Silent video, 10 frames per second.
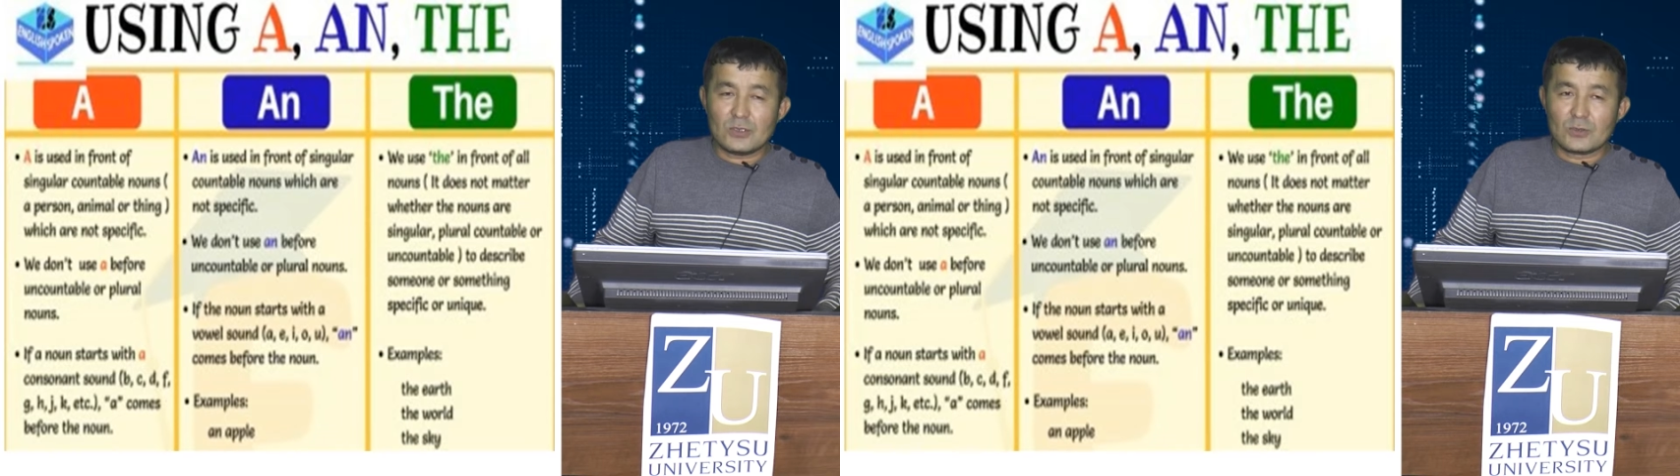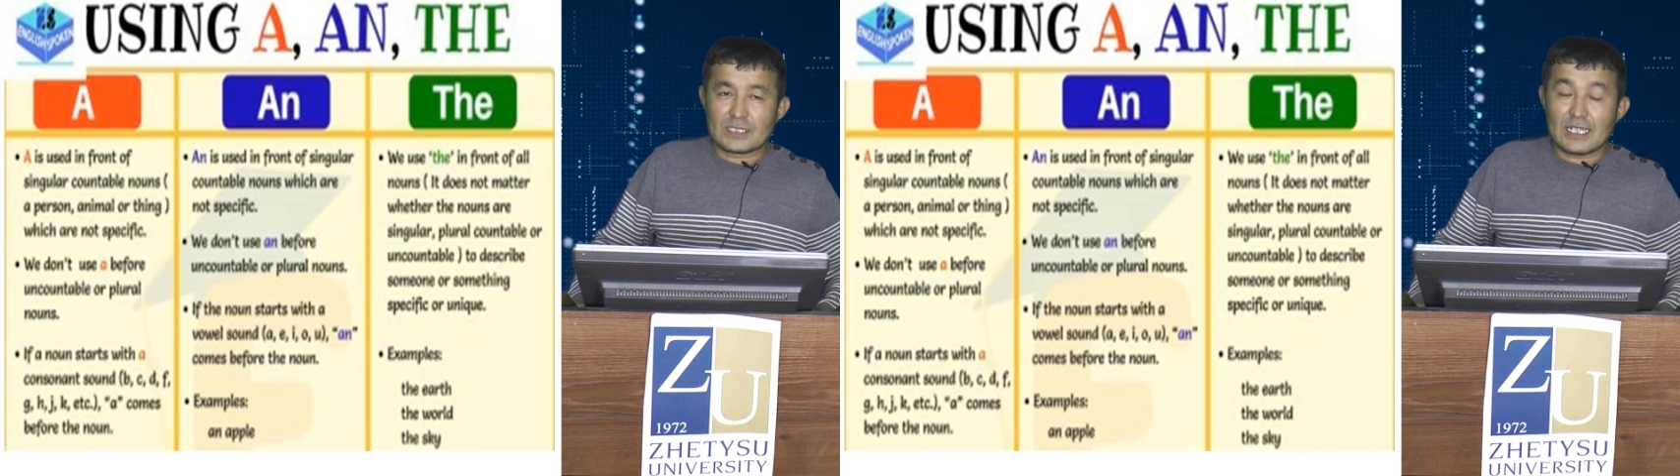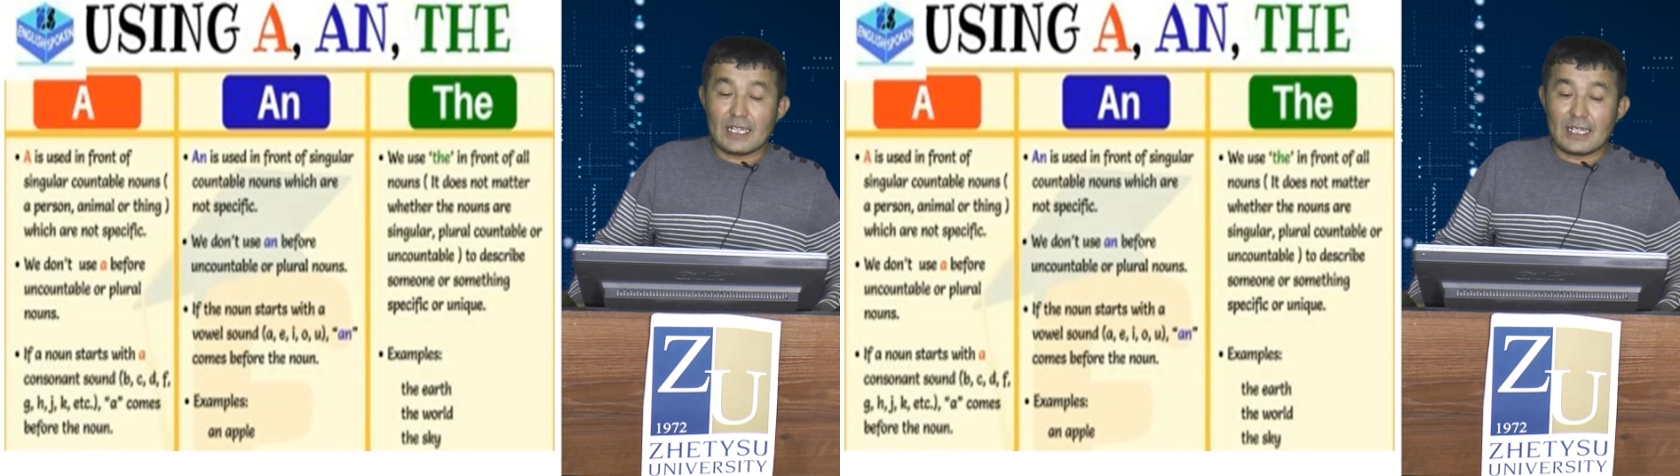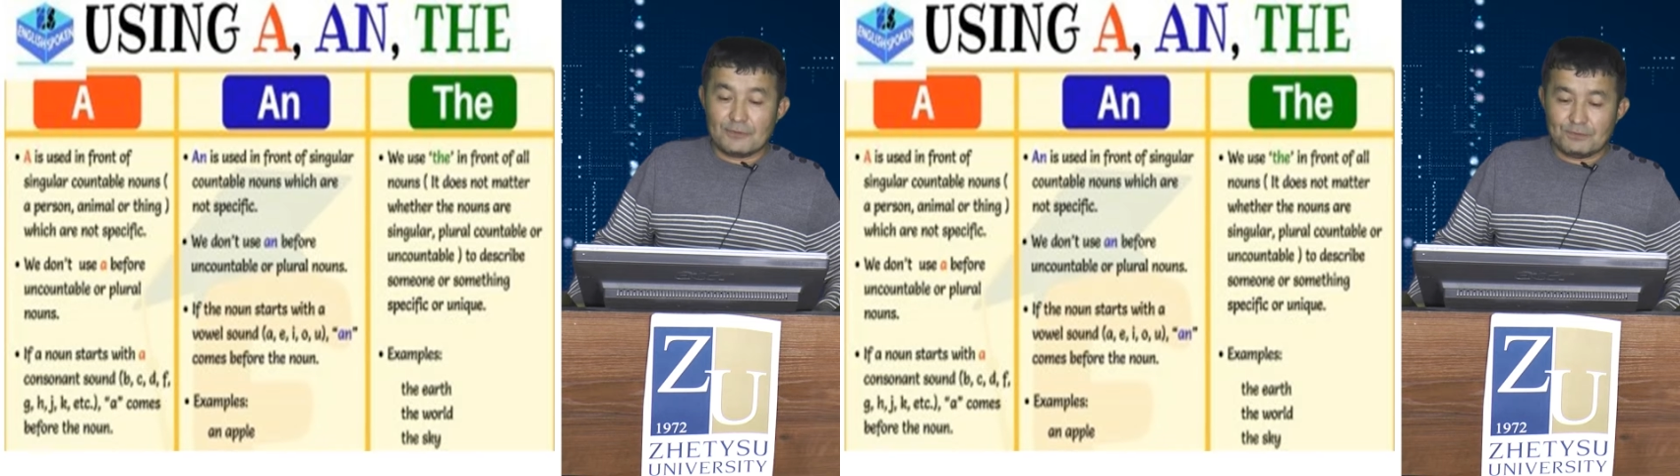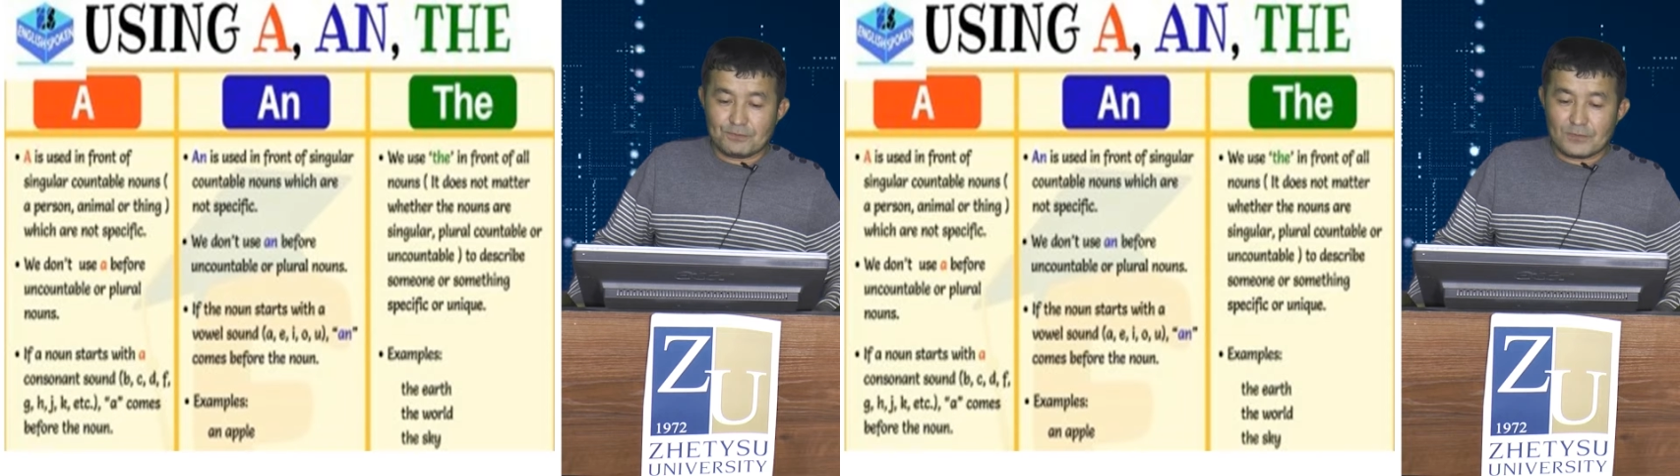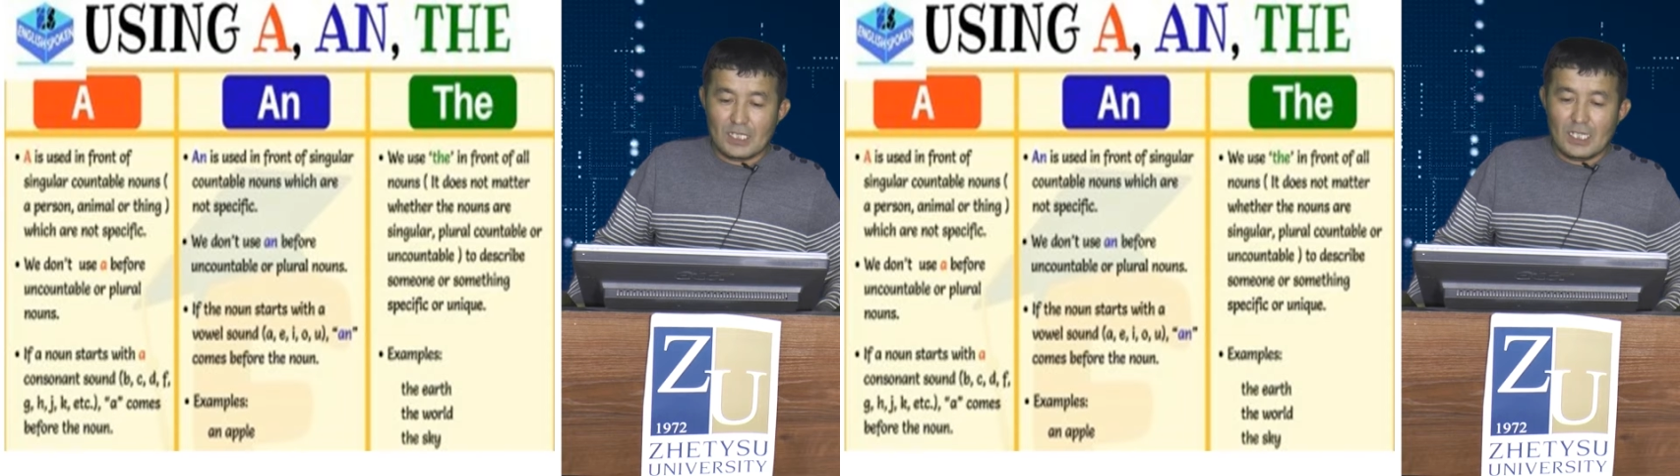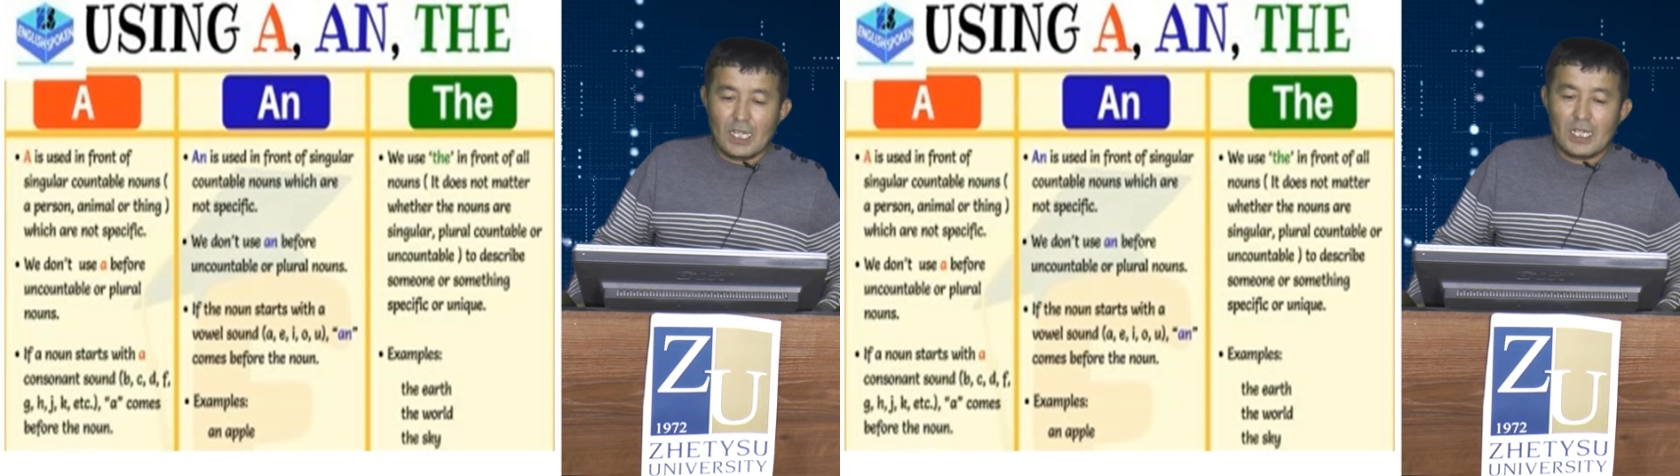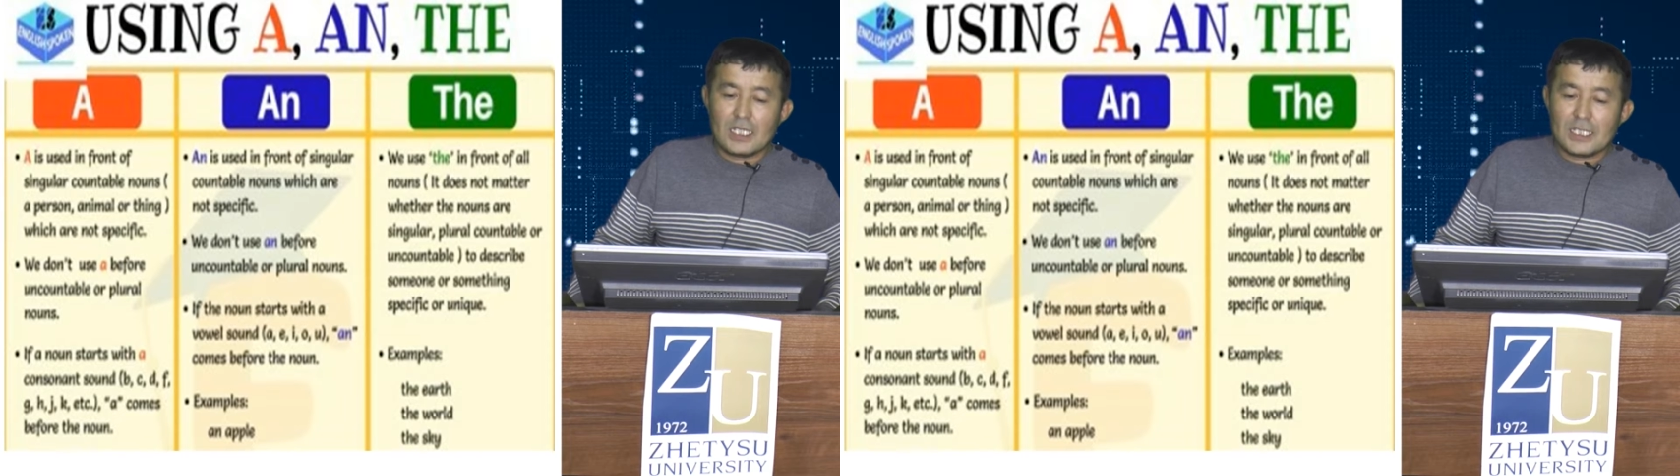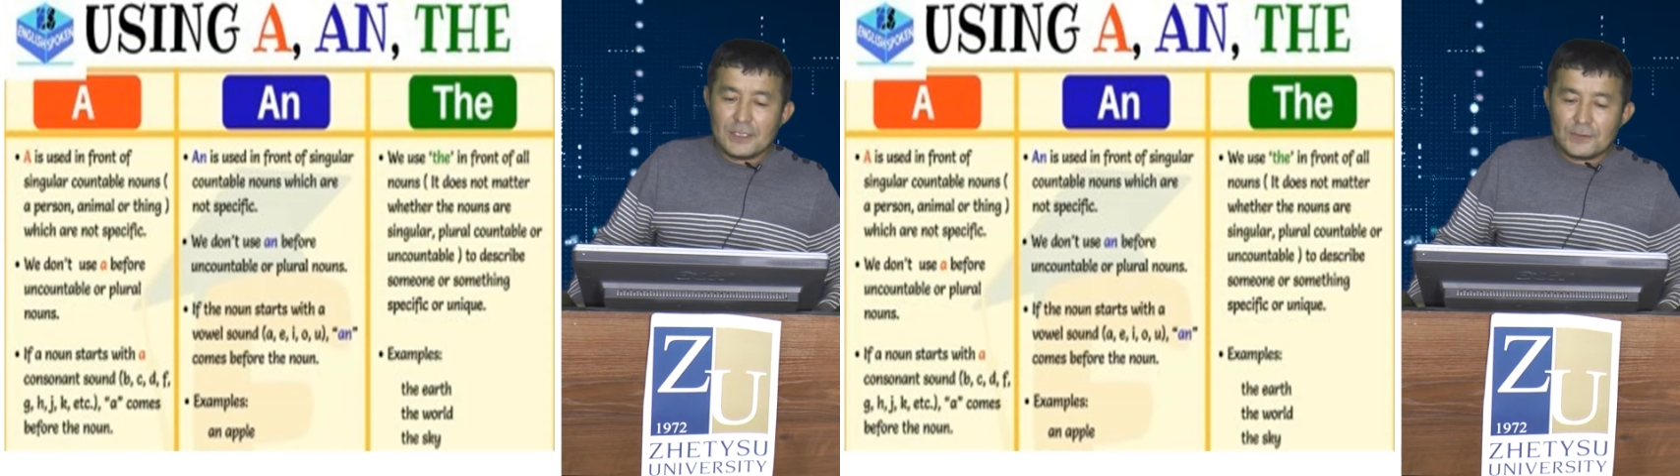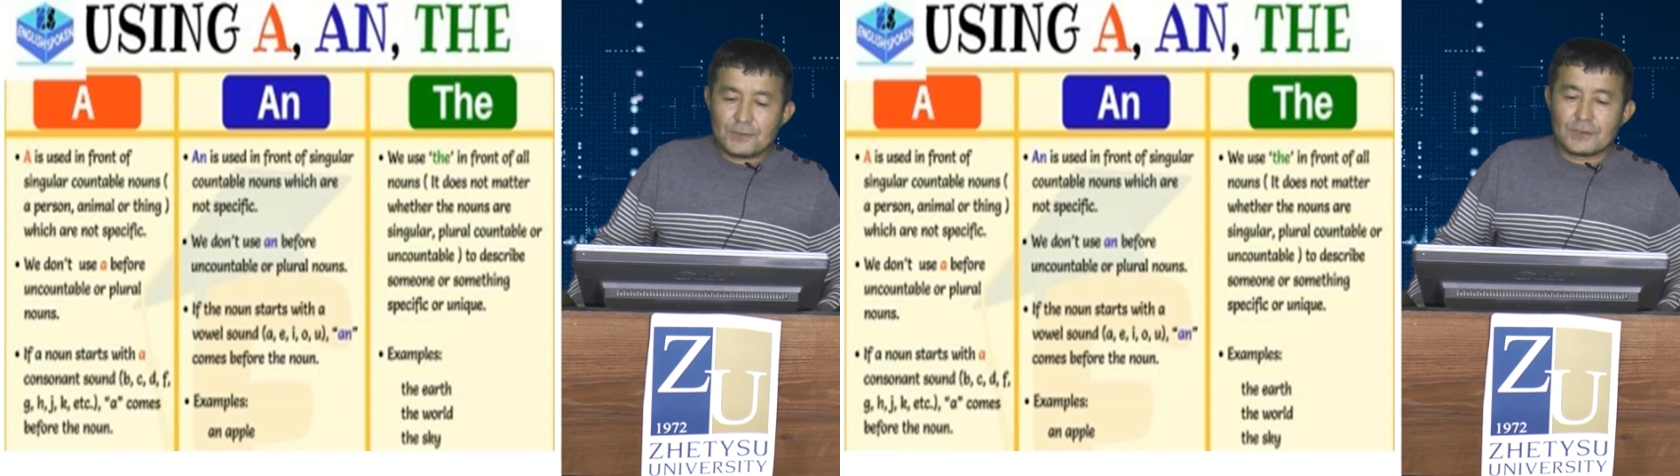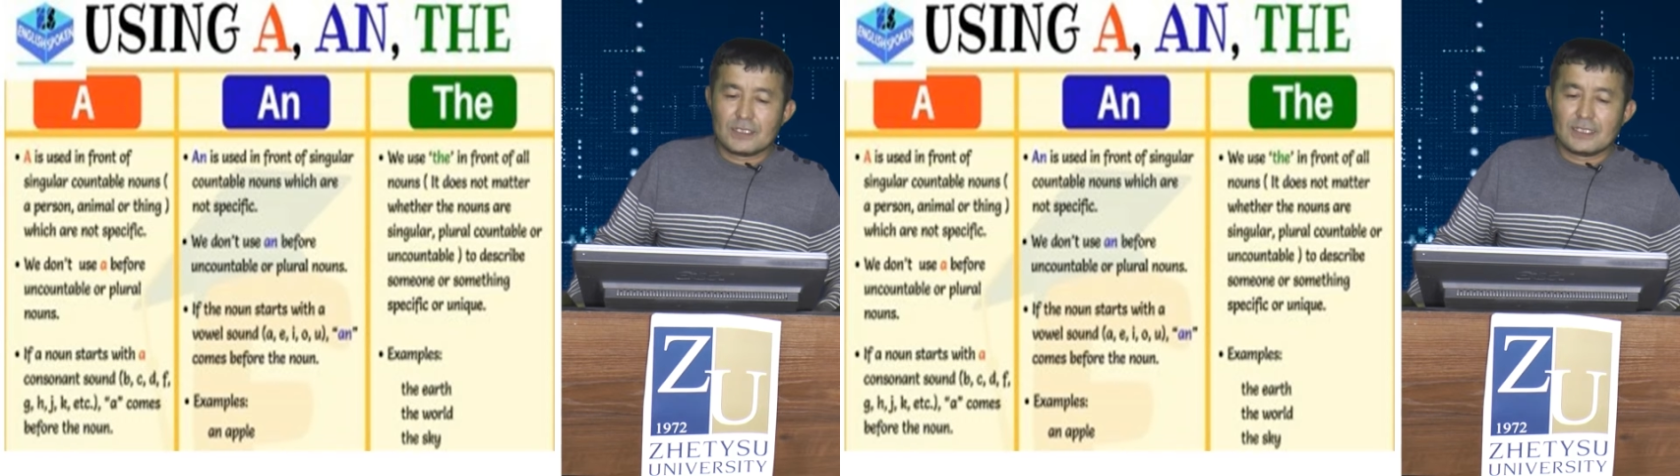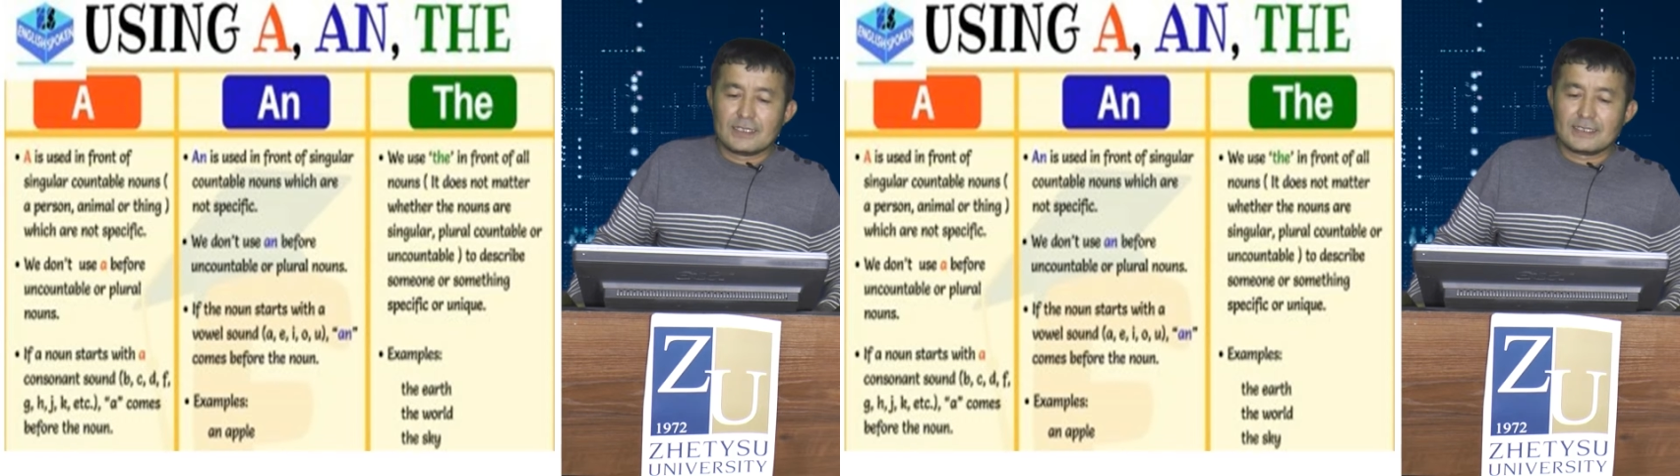we use a. If